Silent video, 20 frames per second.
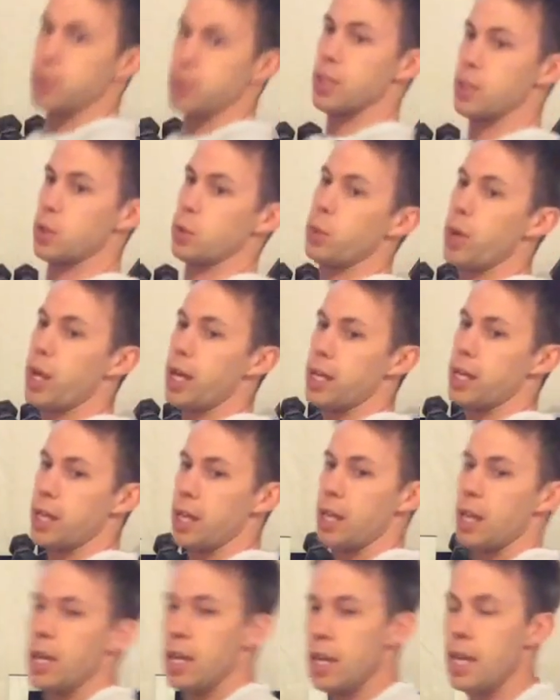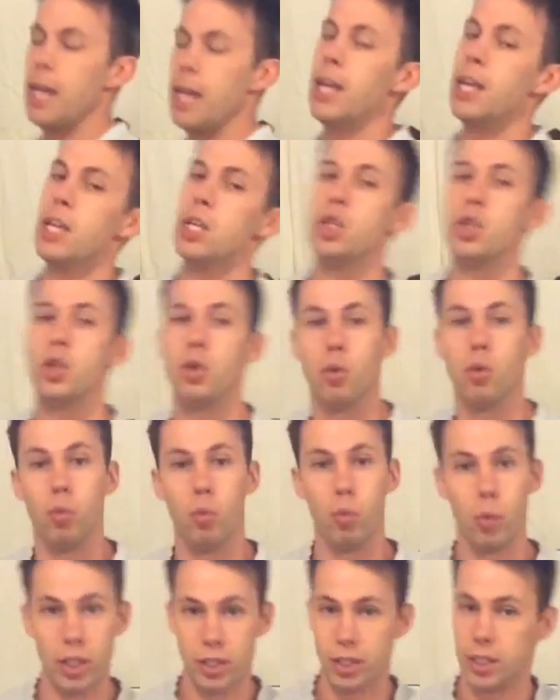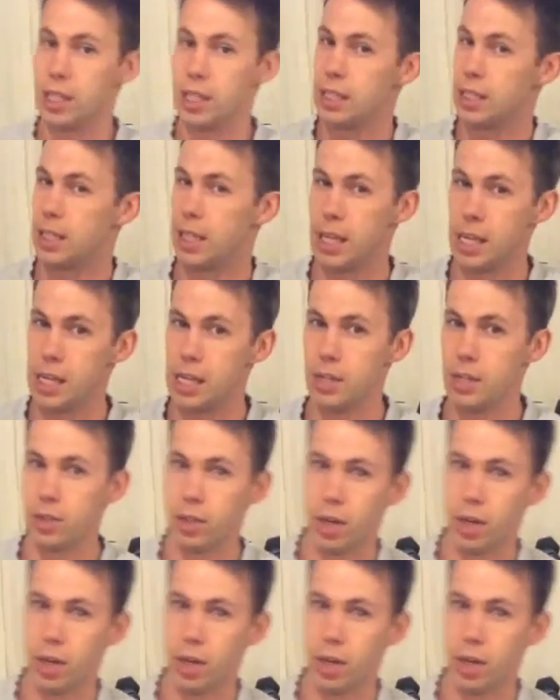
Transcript: this way. Twisting T's are